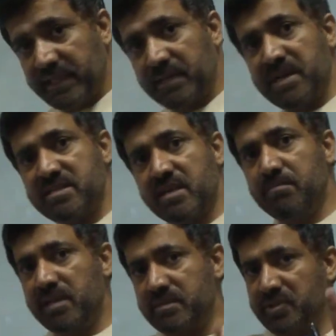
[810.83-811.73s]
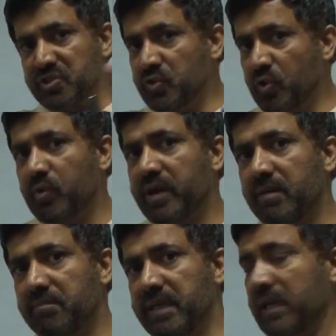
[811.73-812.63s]
that by symbols, but you know what
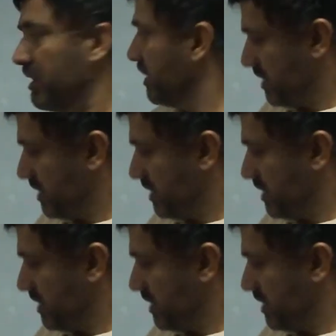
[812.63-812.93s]
I'm meaning.